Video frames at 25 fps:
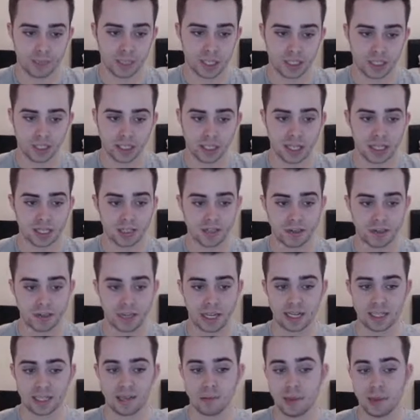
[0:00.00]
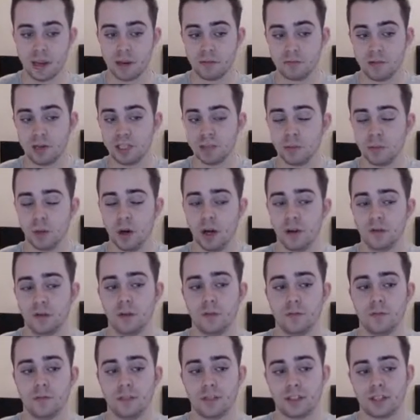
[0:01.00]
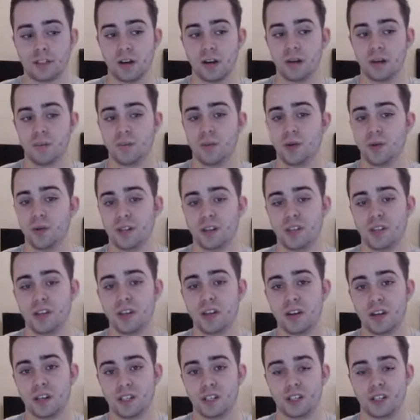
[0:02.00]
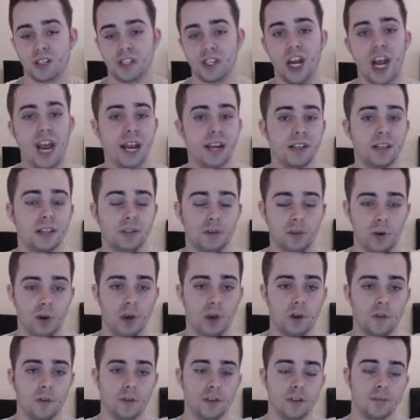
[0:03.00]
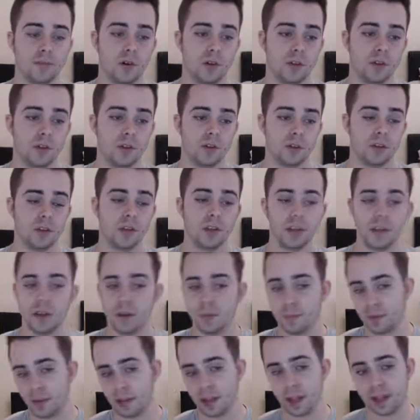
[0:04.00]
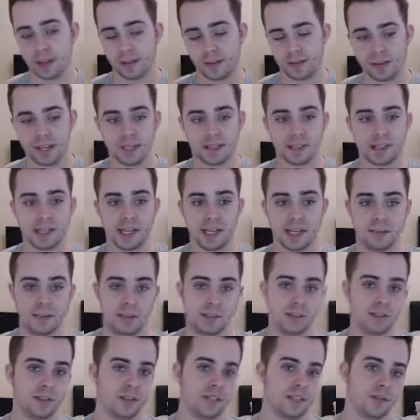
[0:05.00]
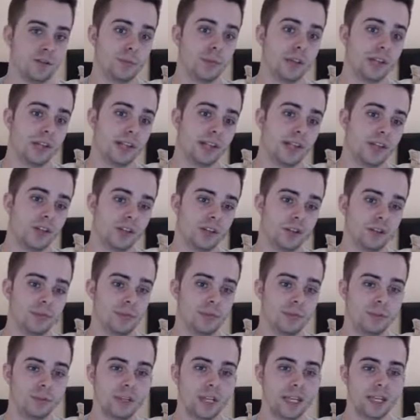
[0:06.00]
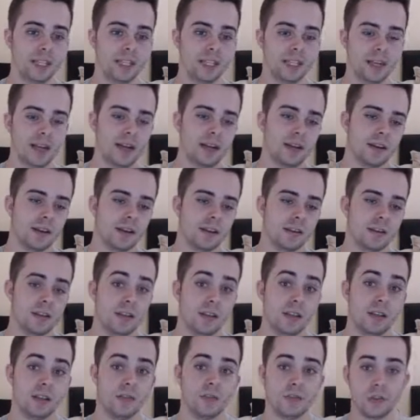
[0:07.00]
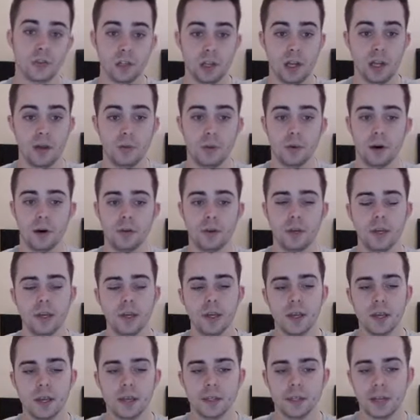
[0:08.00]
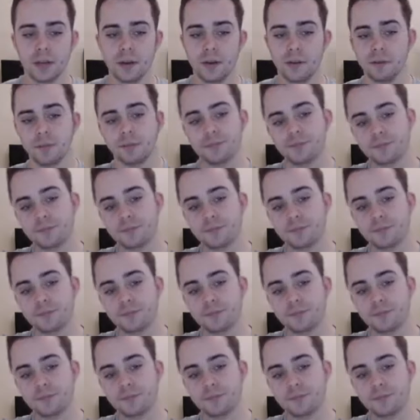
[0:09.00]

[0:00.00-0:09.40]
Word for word: so that's that's the main reason why I've gone for this kind of build. It's a nice check to a lot of his mons, but like I've said, Celebi could still be an issue to this and the Slowbro. So,